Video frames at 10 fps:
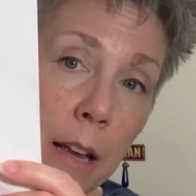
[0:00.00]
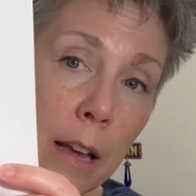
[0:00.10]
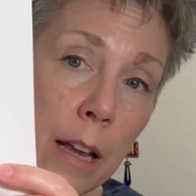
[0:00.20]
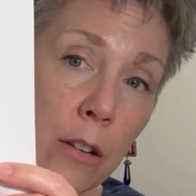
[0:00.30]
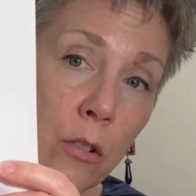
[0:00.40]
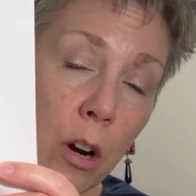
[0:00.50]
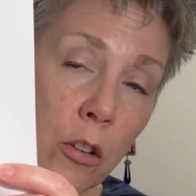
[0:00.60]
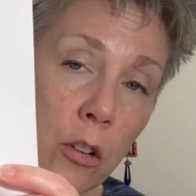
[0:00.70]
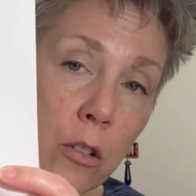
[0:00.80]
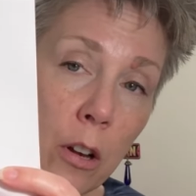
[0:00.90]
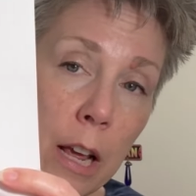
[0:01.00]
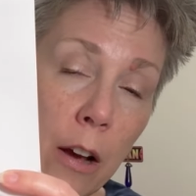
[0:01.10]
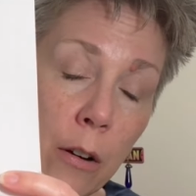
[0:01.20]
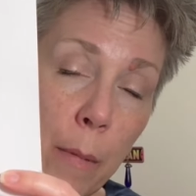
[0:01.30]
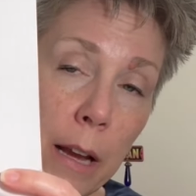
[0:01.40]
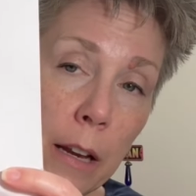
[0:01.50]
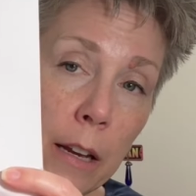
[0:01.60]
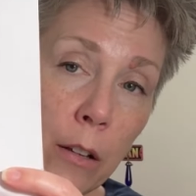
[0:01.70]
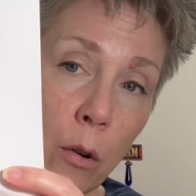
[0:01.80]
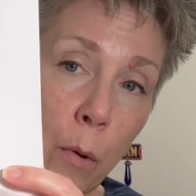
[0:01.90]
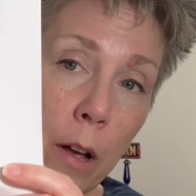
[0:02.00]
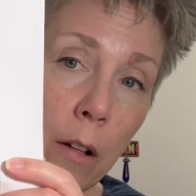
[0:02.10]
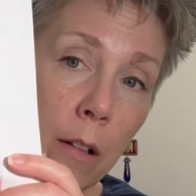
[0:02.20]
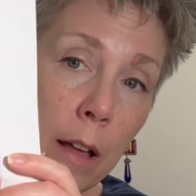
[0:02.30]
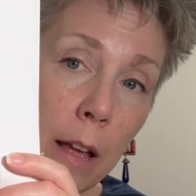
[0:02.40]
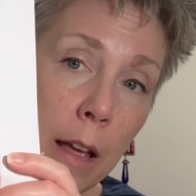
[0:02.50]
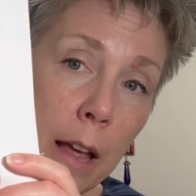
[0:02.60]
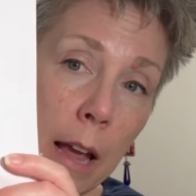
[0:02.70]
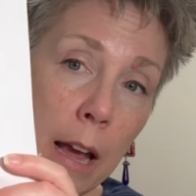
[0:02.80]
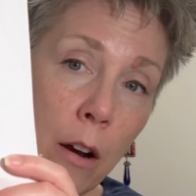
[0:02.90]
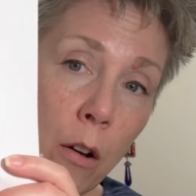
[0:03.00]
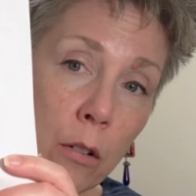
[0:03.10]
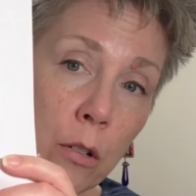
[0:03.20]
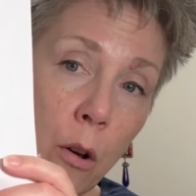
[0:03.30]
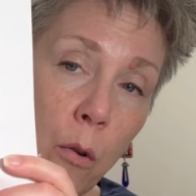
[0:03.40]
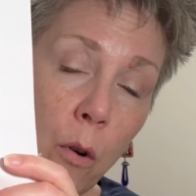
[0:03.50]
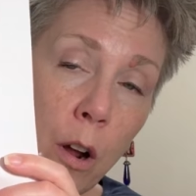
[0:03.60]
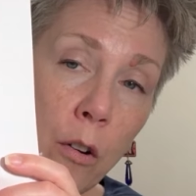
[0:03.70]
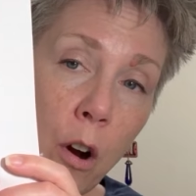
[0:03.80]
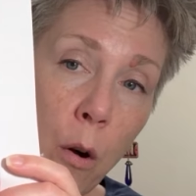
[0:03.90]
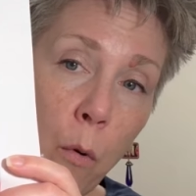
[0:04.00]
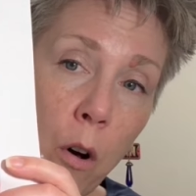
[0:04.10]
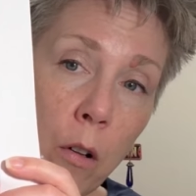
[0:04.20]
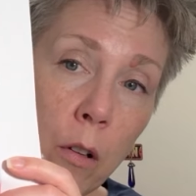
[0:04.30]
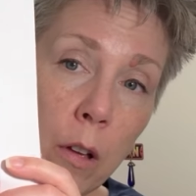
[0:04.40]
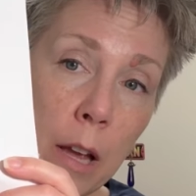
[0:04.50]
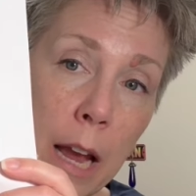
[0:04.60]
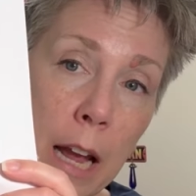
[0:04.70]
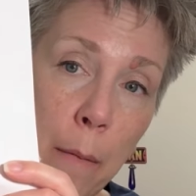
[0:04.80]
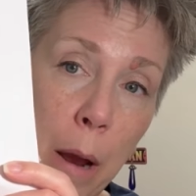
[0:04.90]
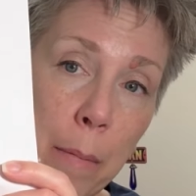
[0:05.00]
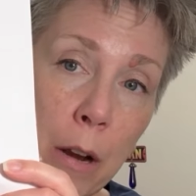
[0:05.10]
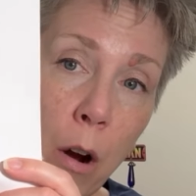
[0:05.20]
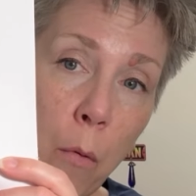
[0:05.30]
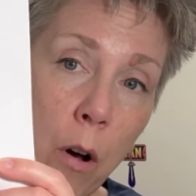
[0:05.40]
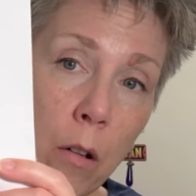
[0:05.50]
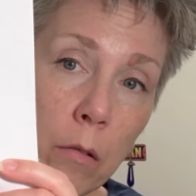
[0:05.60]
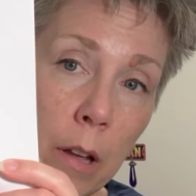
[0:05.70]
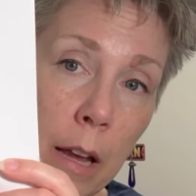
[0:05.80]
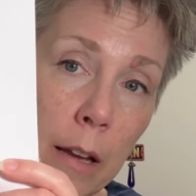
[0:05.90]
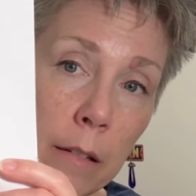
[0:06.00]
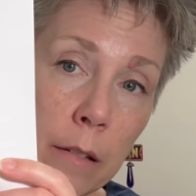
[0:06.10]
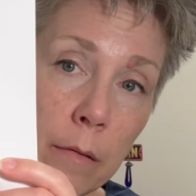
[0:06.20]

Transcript: instructions on how to make a killer whale and also a narwhal and a baby narwhal, and